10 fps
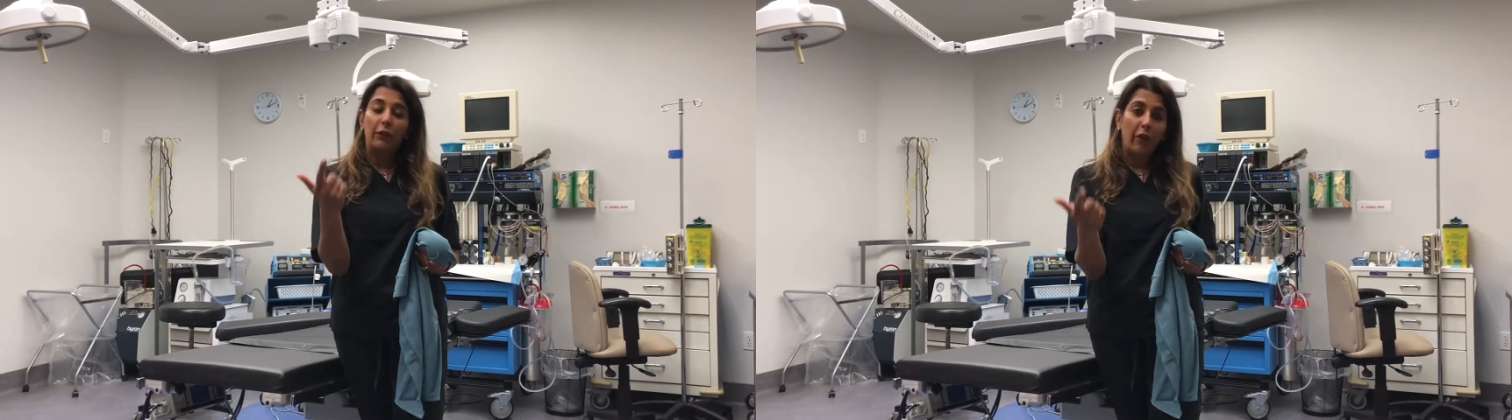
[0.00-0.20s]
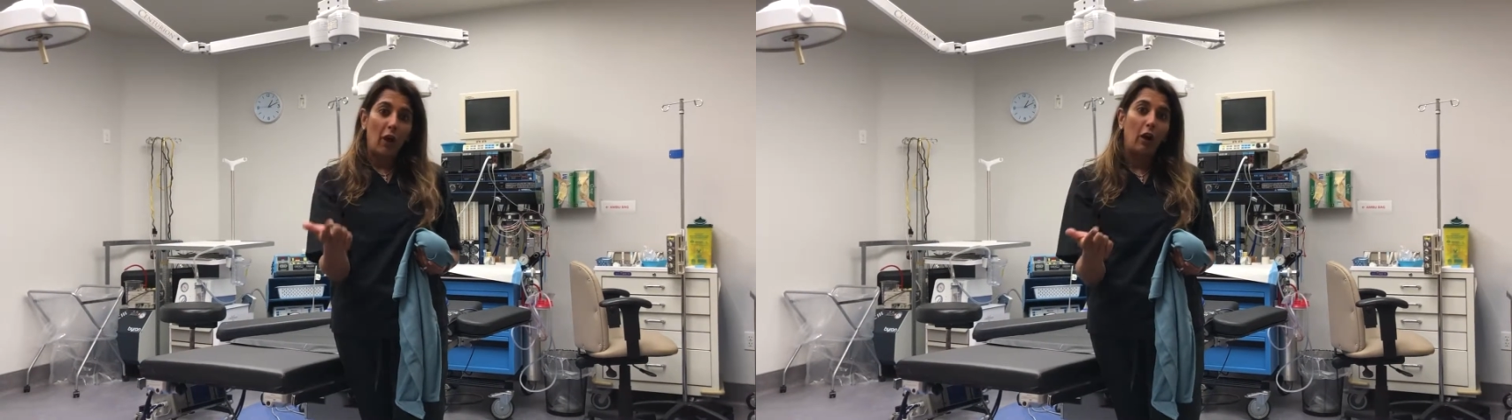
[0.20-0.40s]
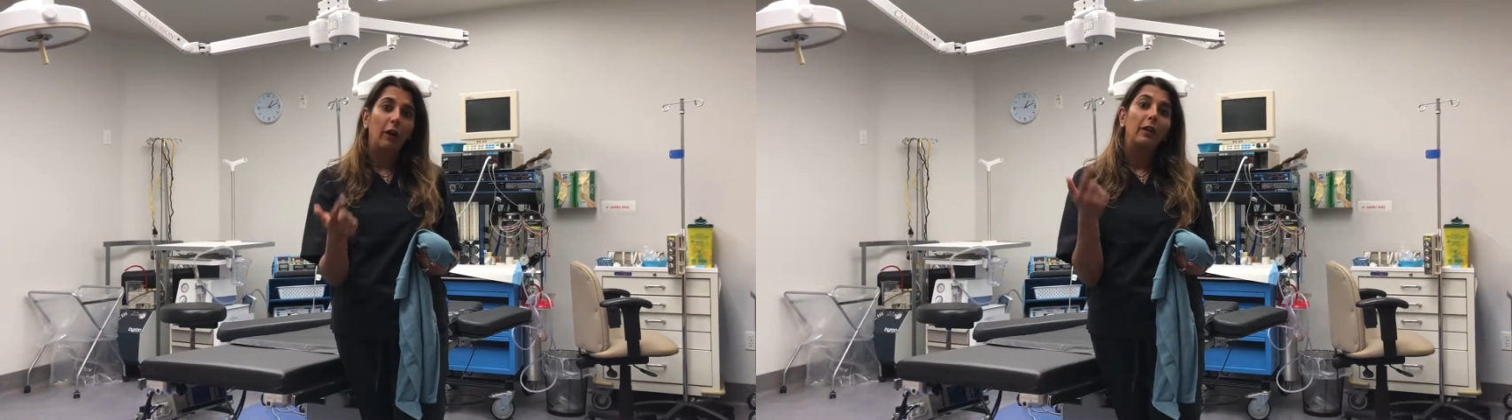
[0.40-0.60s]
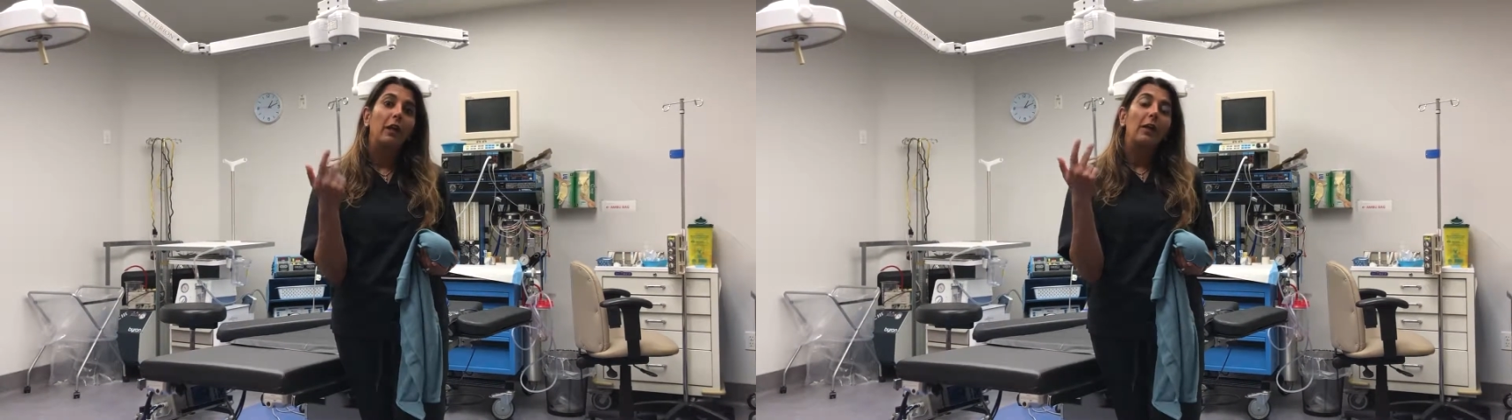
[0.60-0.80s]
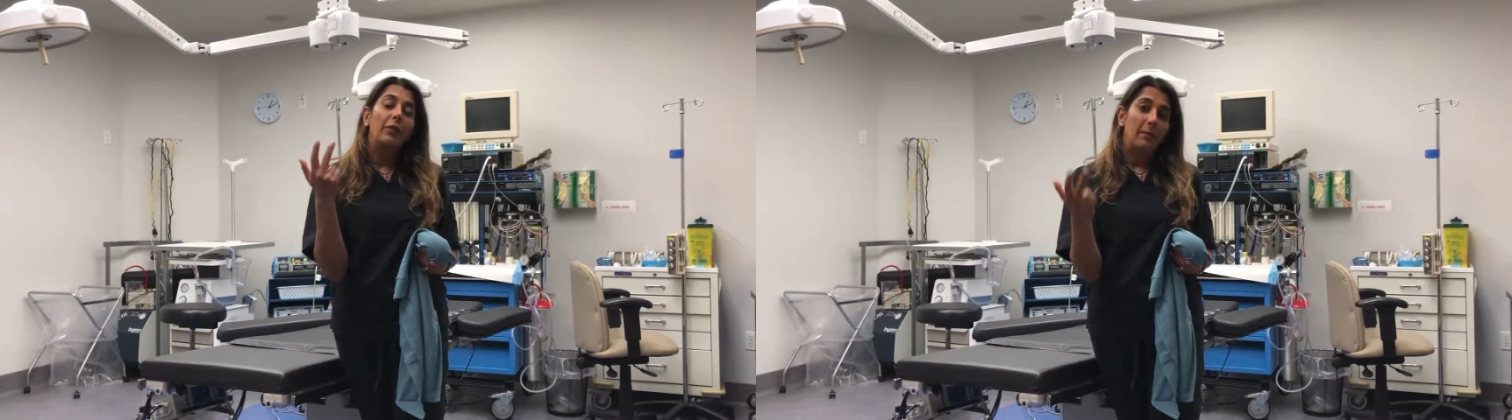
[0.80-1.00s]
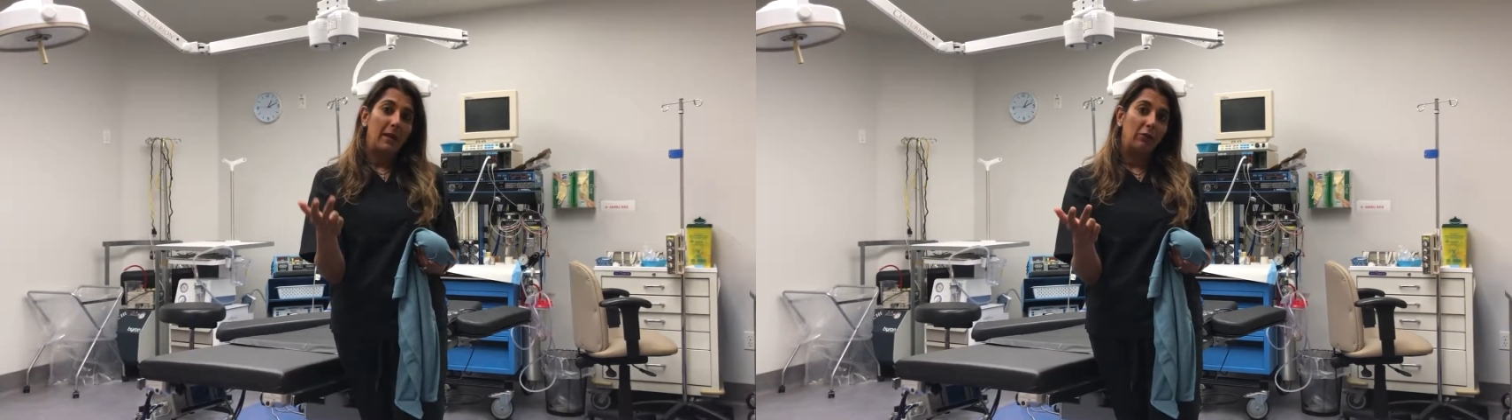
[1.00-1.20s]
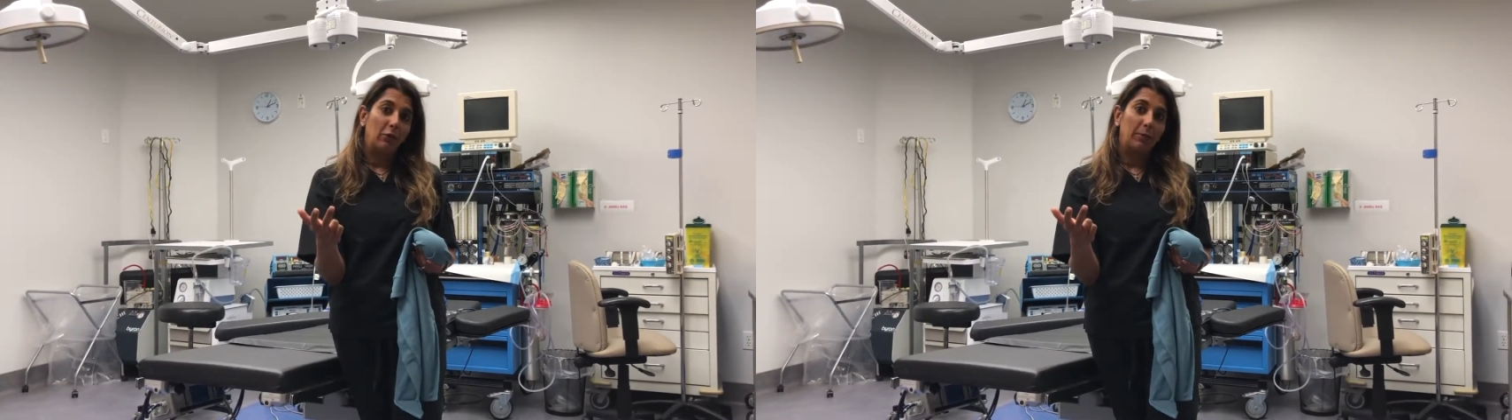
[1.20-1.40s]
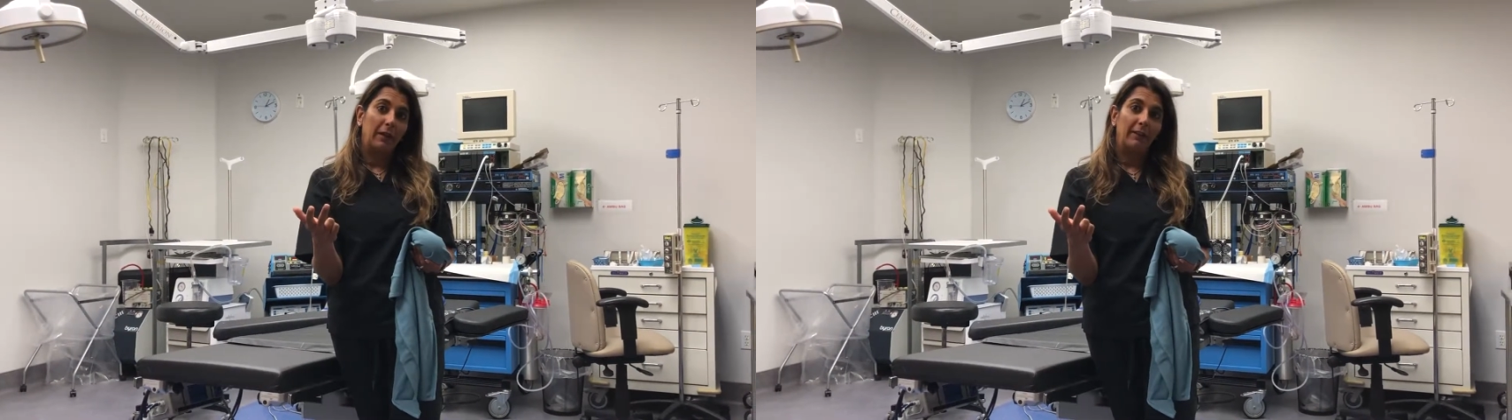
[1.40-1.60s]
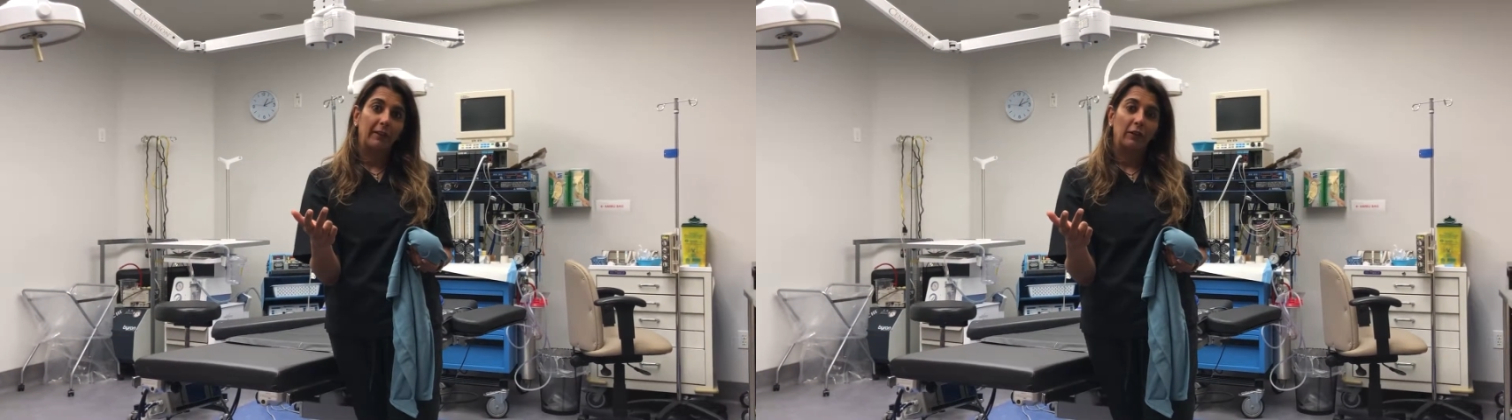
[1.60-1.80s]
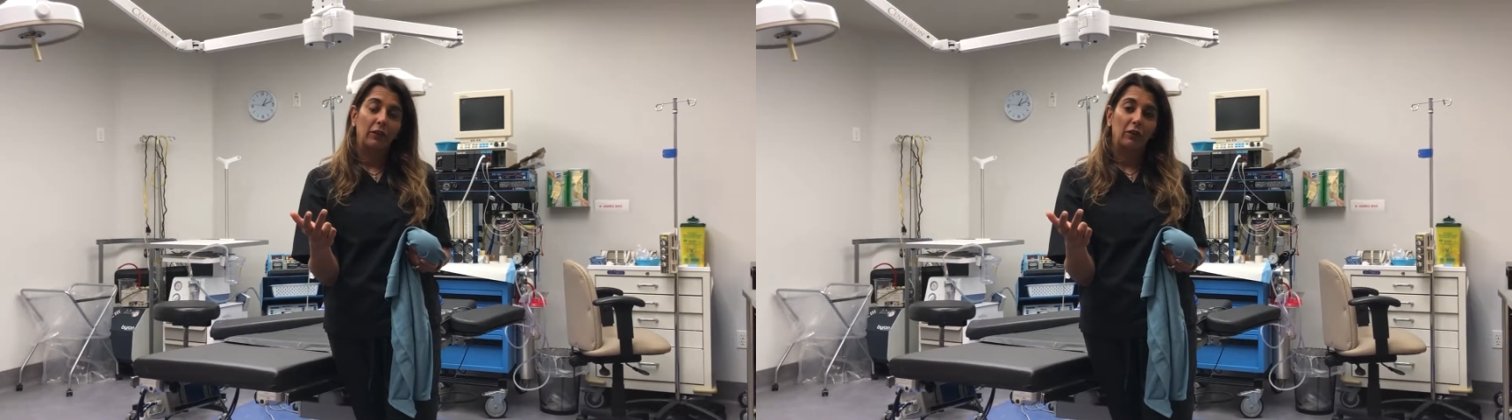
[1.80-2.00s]
the heart, the major blood
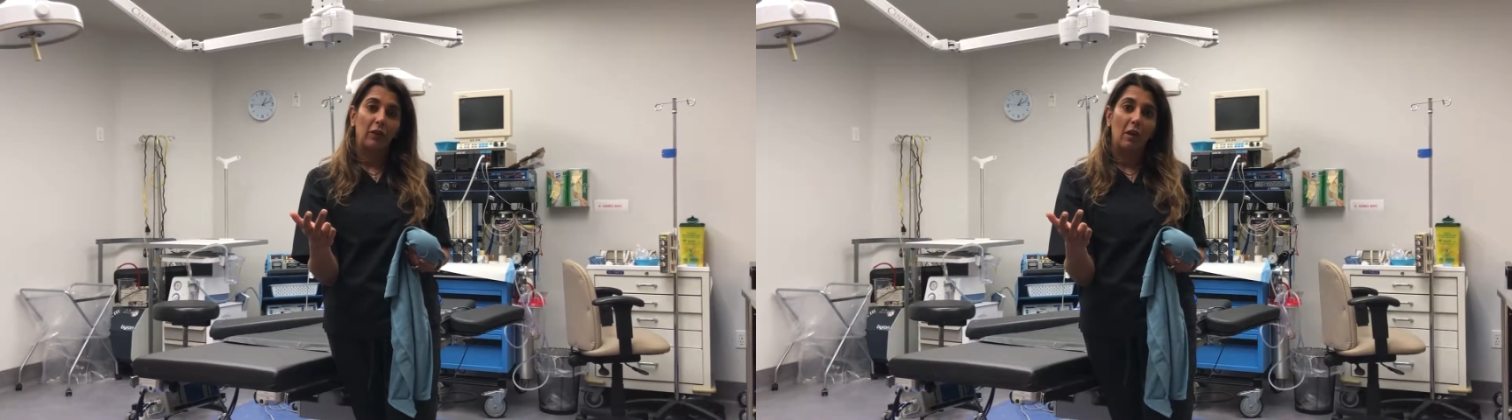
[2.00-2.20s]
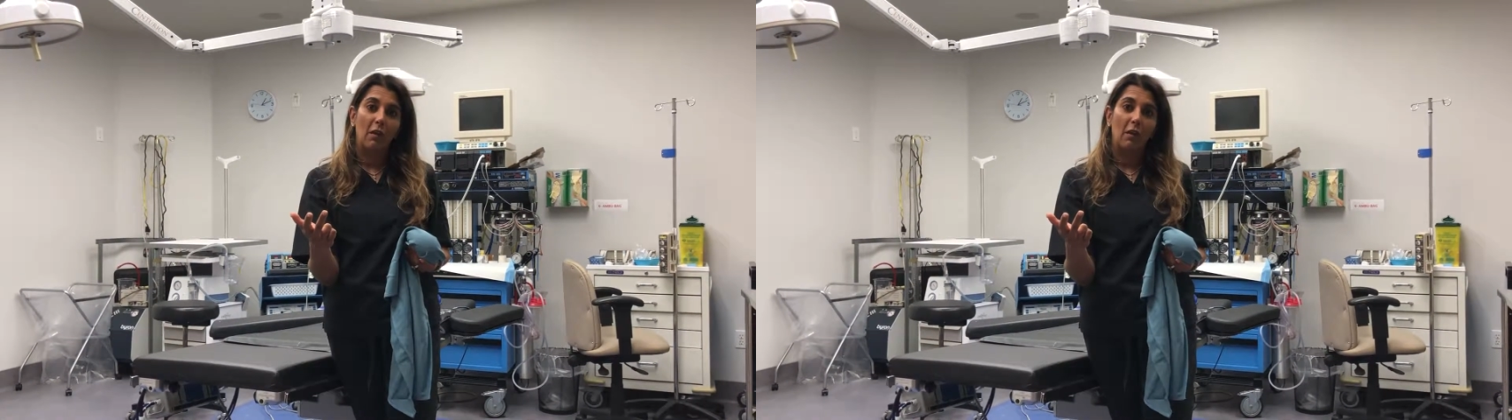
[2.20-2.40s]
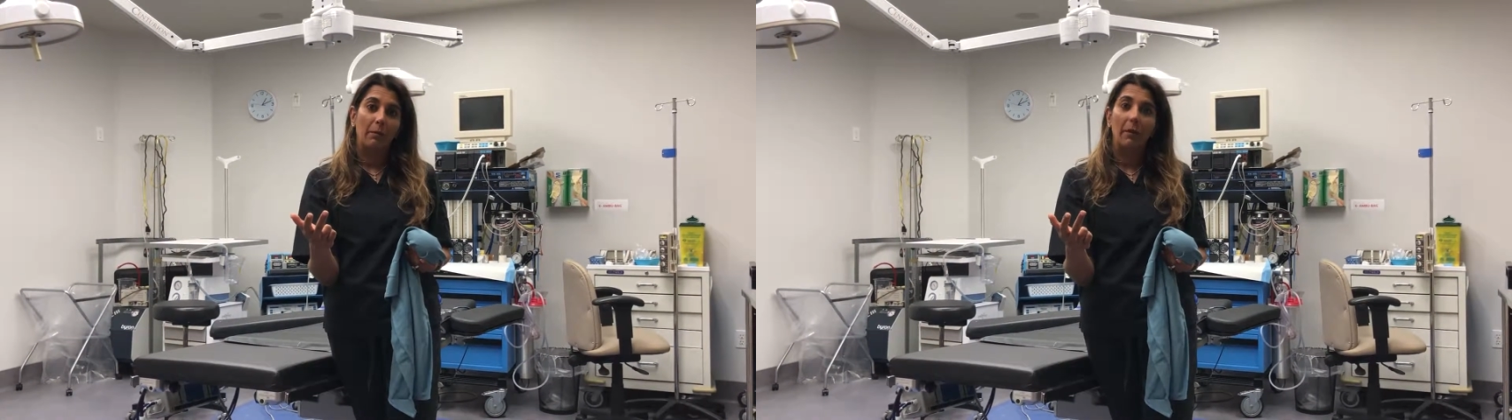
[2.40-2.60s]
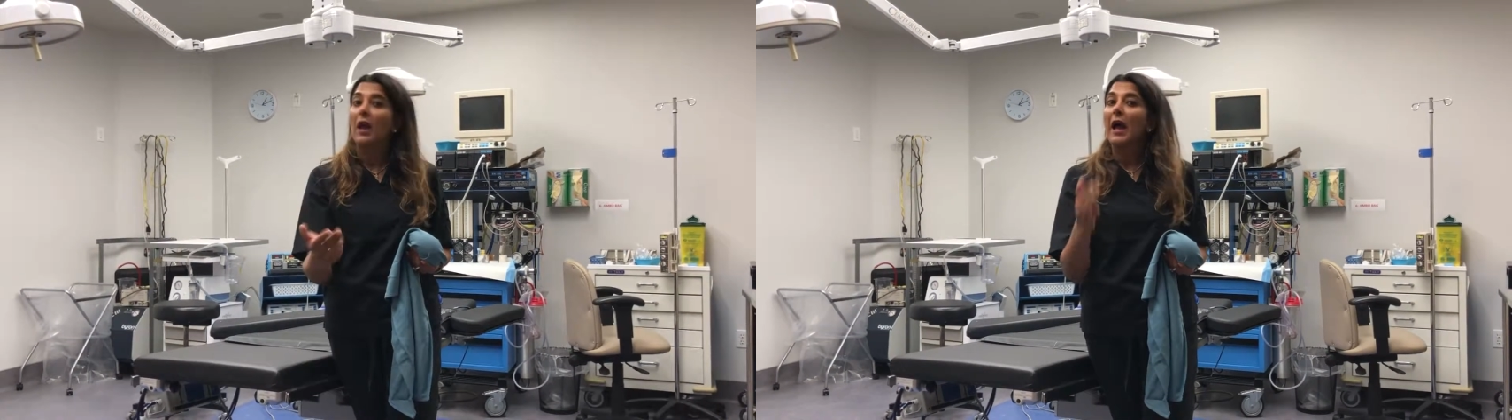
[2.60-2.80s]
vessels to the arm.